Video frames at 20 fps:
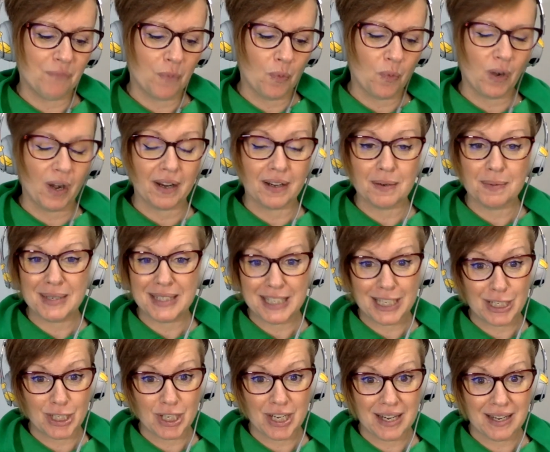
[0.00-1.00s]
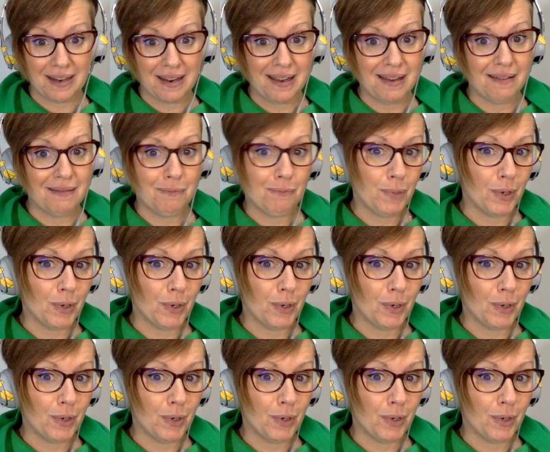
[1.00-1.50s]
Where I'm going to be teaching it in